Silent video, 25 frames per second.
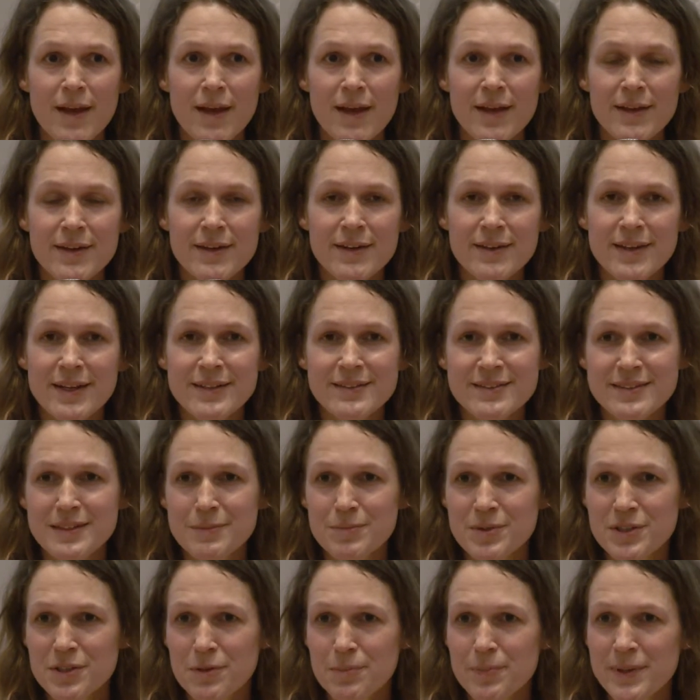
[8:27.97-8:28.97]
And that
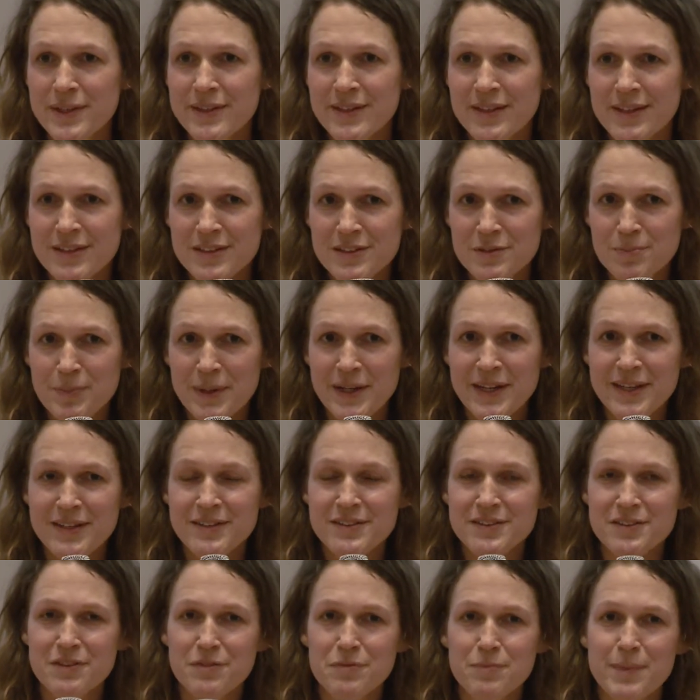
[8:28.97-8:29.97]
seems to have been the
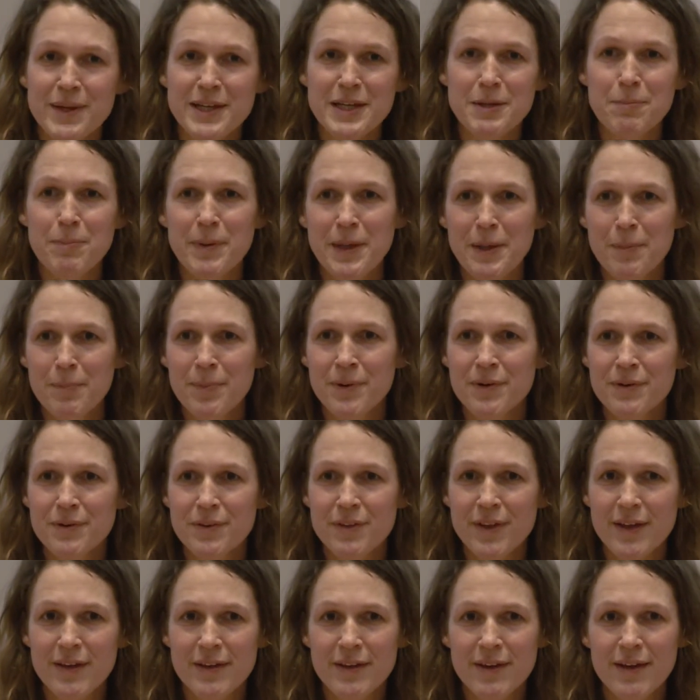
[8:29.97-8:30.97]
experience of many people
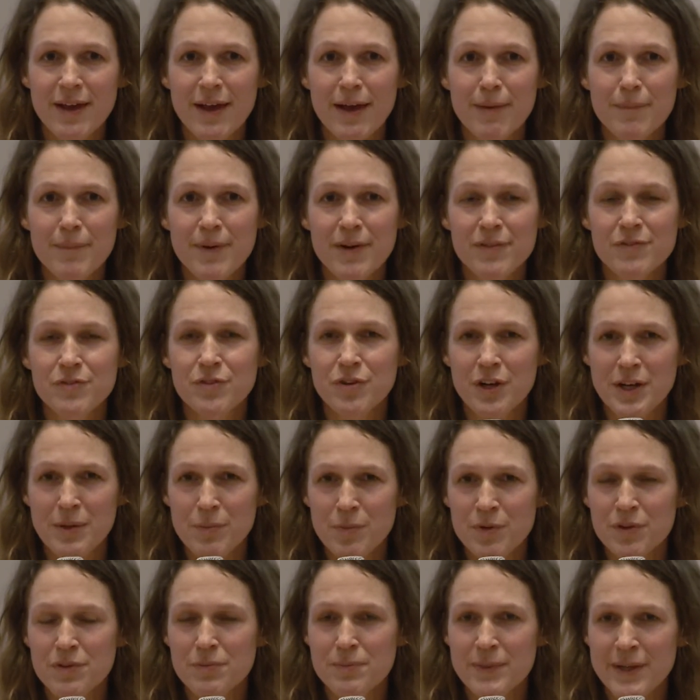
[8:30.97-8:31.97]
that have
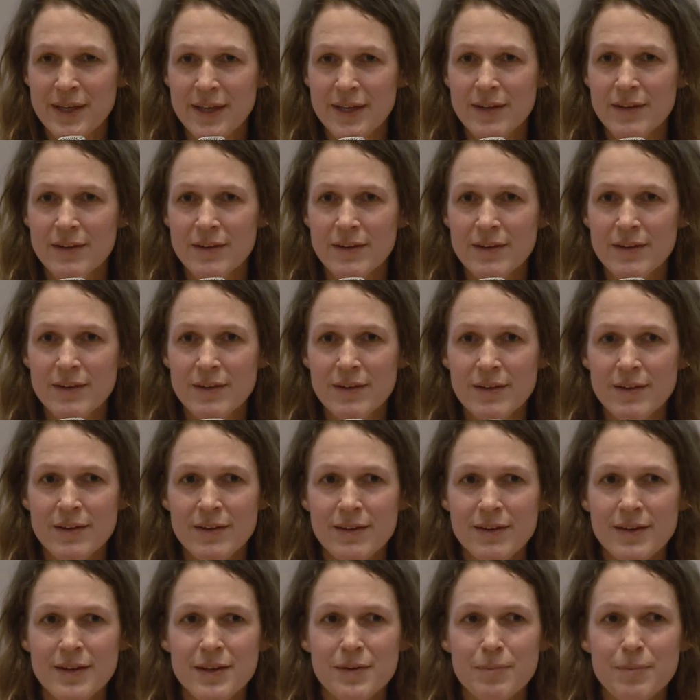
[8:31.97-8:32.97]
trained with me
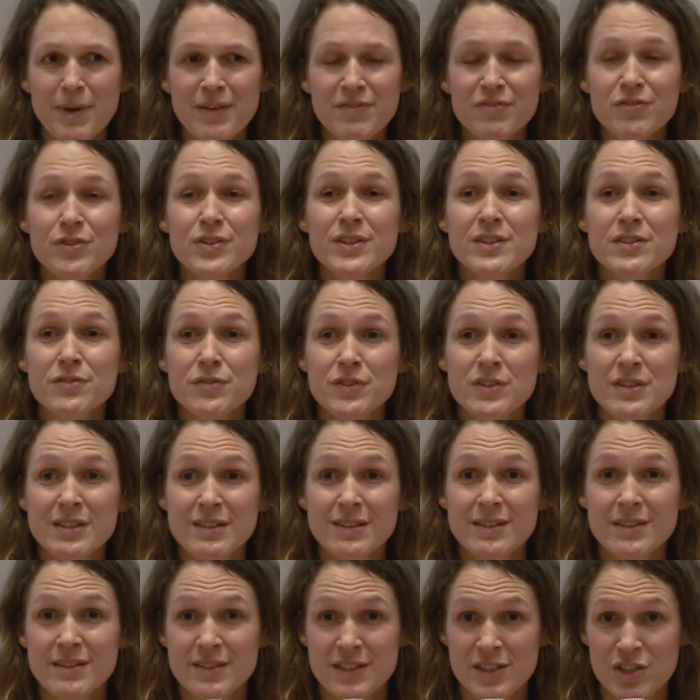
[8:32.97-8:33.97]
in mindfulness
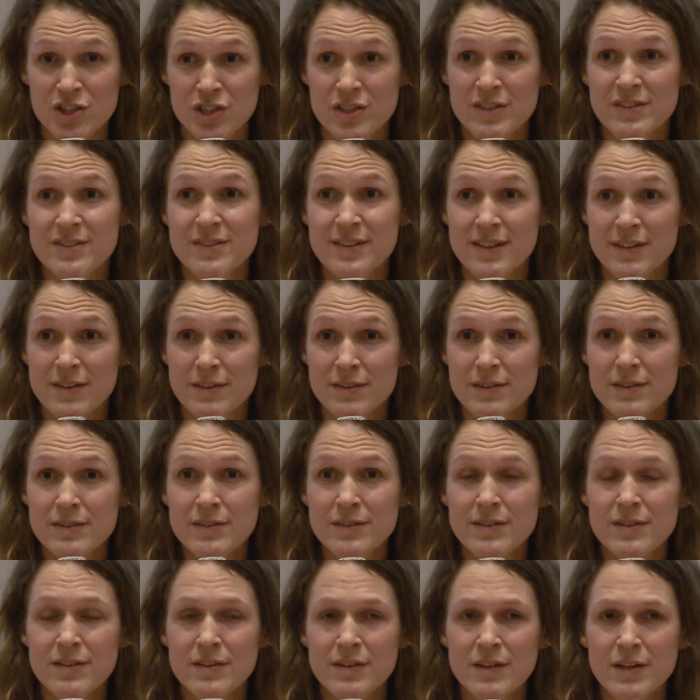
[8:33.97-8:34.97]
facilitation
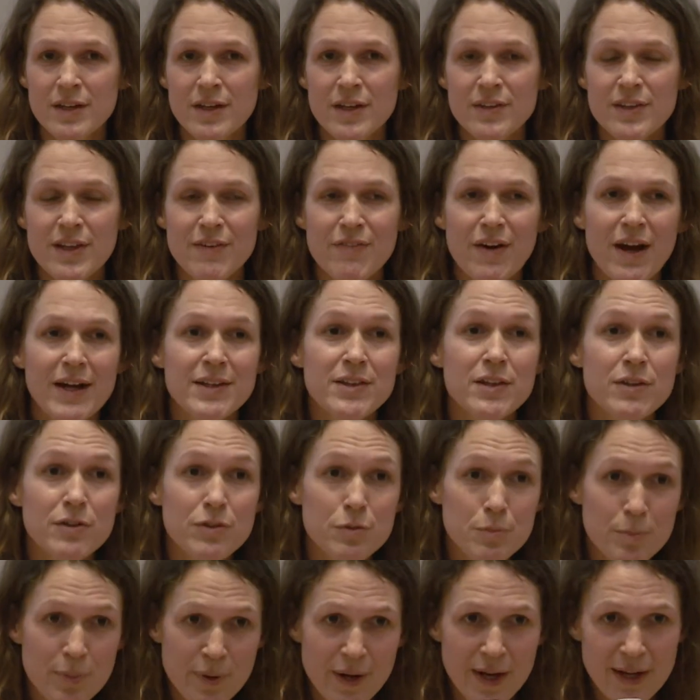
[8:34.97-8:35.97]
skills. They've had their
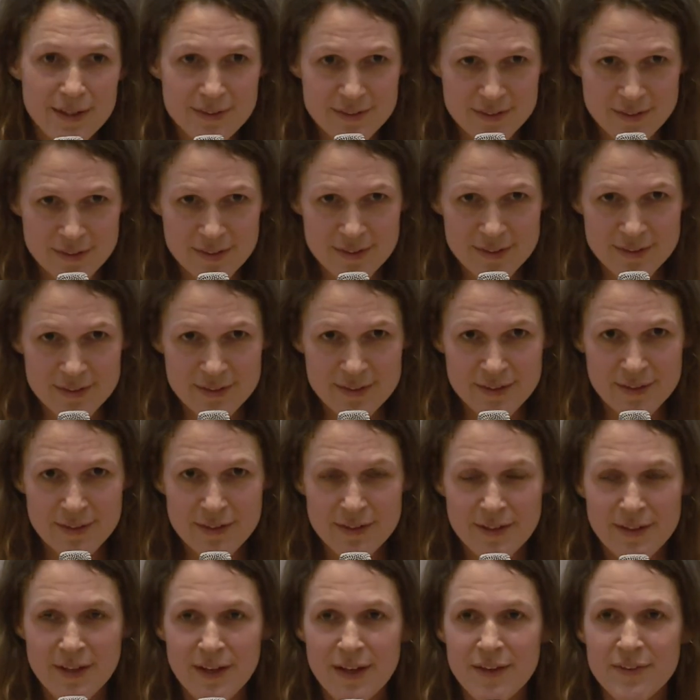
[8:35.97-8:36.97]
own practice,
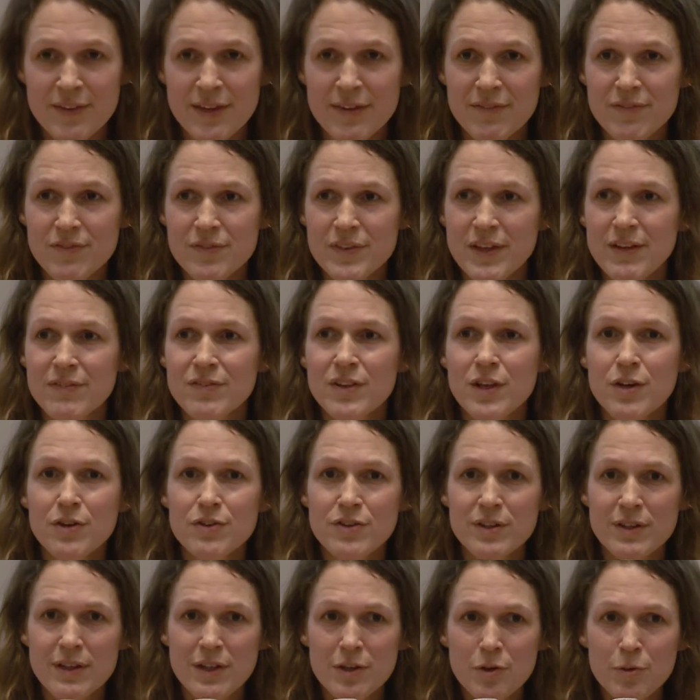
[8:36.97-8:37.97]
and they've
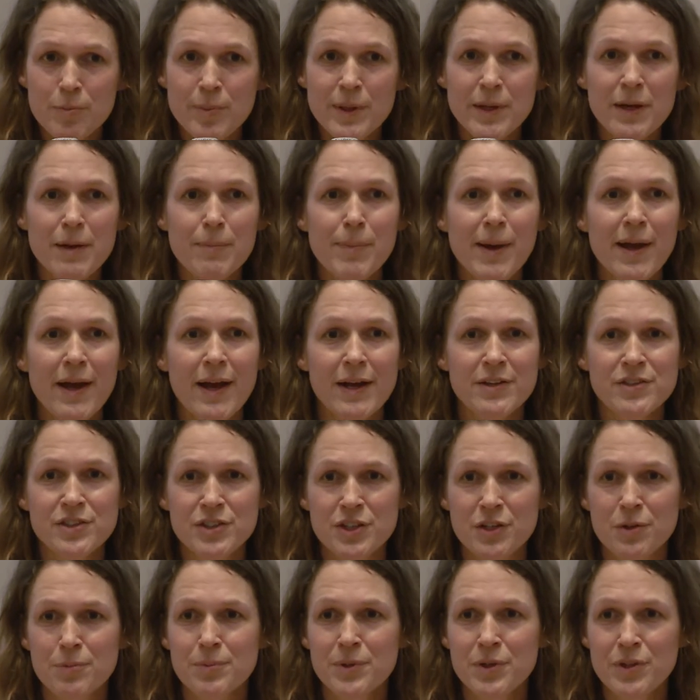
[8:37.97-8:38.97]
learned a little bit about how
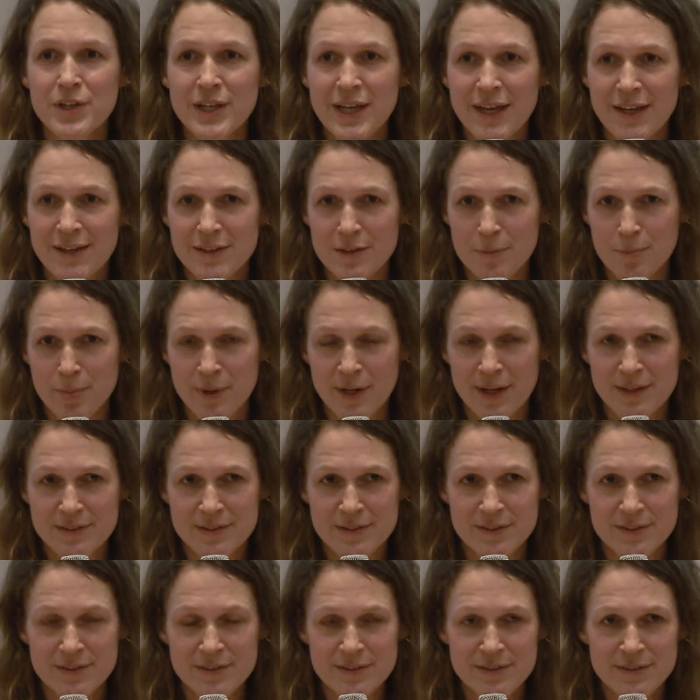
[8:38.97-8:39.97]
to communicate the
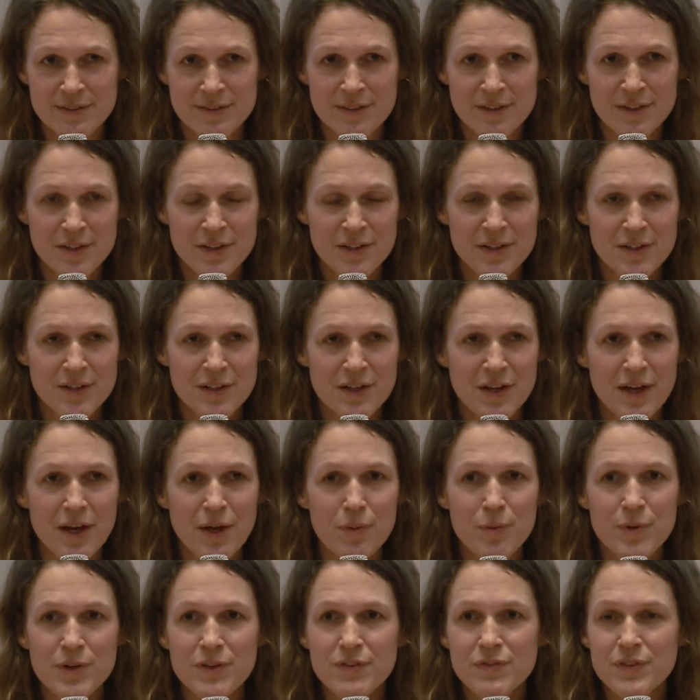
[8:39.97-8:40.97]
practice.
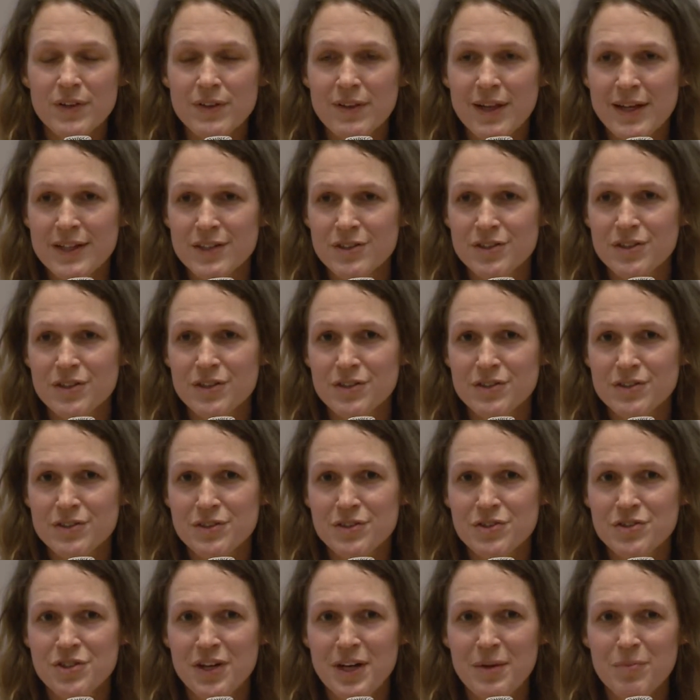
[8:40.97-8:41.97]
One of the lecturers
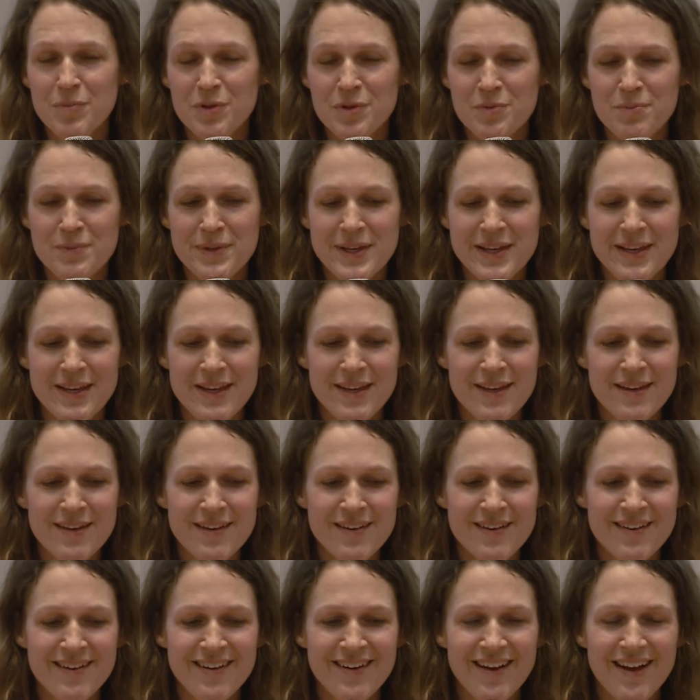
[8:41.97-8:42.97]
who trained with me
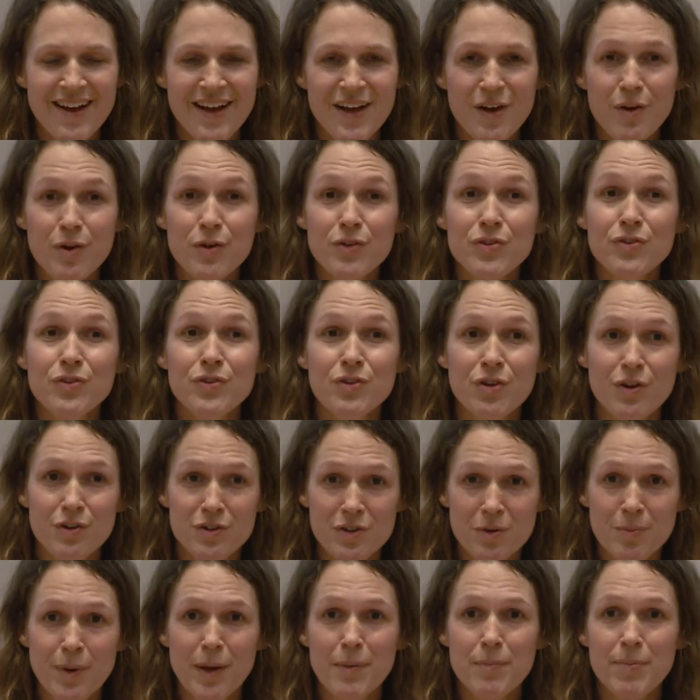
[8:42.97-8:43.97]
also
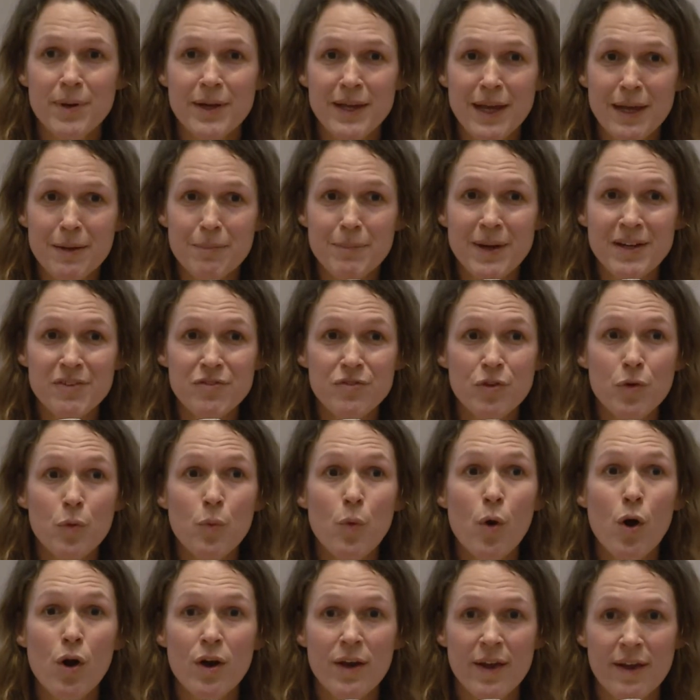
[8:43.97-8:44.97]
talked about bringing mindful
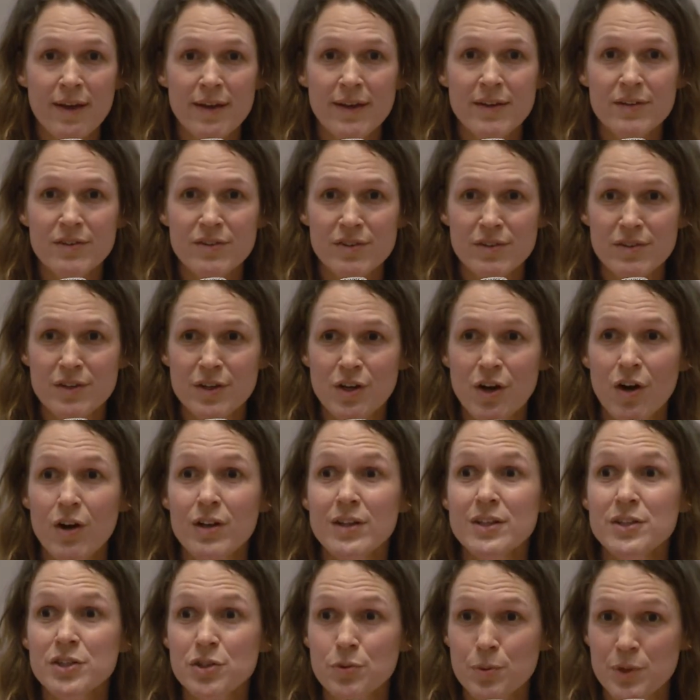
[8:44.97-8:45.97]
walking into the
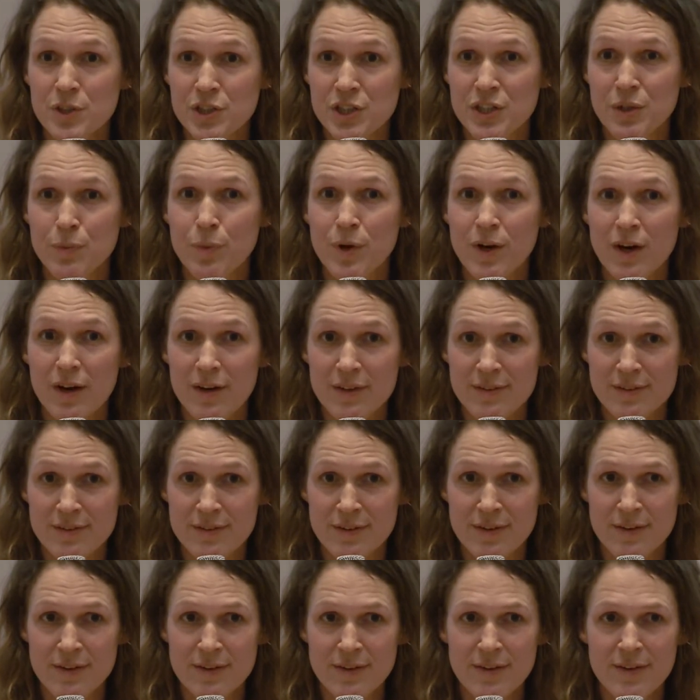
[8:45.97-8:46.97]
college where she
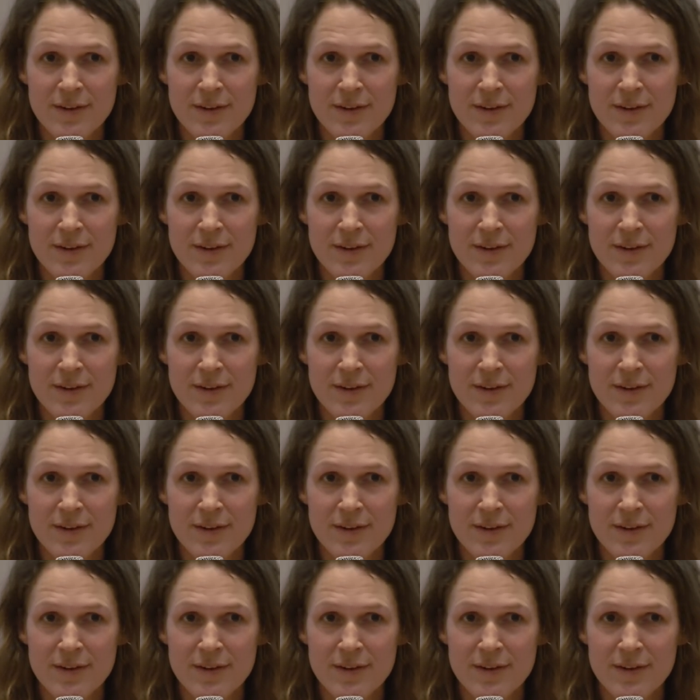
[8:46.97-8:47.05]
works.